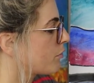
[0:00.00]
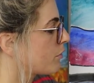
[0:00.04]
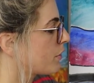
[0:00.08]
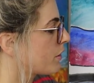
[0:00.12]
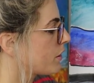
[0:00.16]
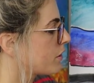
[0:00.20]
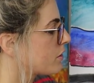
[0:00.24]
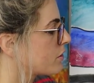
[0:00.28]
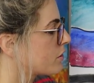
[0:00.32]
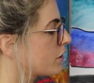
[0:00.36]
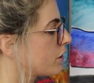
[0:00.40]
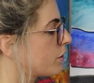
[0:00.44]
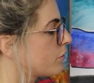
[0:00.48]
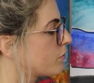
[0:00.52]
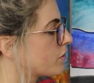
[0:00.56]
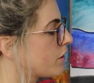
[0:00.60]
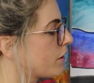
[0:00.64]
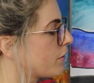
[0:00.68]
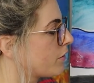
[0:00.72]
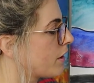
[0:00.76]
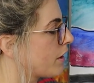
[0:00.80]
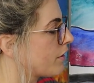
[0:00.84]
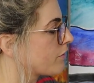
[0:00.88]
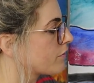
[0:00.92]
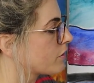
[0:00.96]
because you
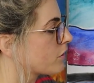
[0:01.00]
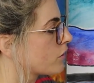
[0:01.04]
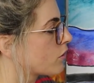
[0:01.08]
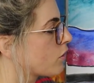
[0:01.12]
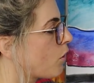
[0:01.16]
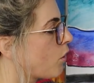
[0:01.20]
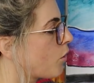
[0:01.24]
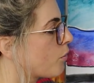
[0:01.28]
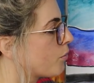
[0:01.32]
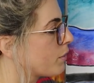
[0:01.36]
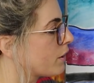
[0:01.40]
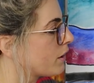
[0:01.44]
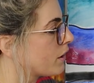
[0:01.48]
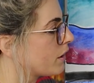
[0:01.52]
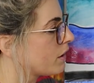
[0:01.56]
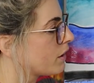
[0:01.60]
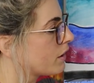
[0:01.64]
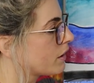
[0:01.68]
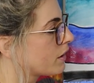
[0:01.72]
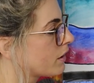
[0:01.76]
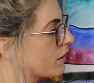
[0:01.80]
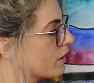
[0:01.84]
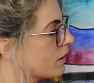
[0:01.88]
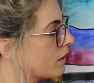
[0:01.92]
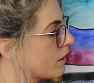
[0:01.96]
don't have to
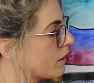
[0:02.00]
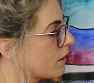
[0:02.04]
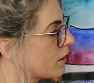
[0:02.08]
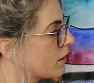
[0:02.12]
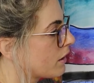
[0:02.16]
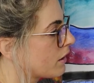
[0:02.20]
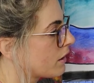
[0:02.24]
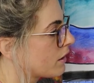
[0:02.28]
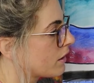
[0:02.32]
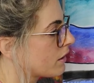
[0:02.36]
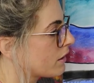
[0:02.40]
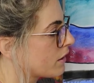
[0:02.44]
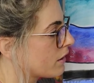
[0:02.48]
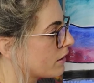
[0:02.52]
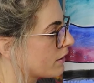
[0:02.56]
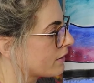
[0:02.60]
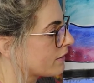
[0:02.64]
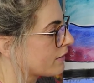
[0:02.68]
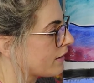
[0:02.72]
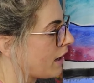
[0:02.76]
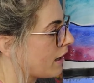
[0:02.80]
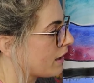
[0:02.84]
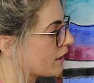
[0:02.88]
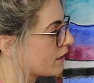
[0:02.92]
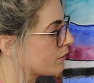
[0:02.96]
copy
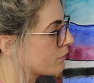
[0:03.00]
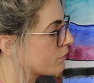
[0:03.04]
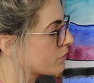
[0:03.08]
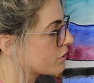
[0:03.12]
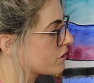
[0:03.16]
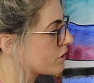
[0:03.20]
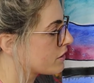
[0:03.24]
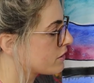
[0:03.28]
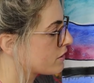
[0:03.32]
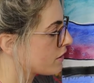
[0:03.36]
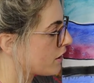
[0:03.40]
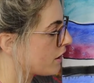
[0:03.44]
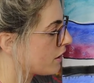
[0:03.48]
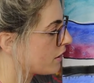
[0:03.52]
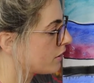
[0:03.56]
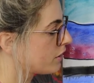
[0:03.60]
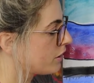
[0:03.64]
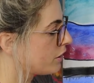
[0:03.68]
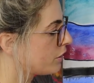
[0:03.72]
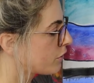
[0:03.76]
exactly what she's done.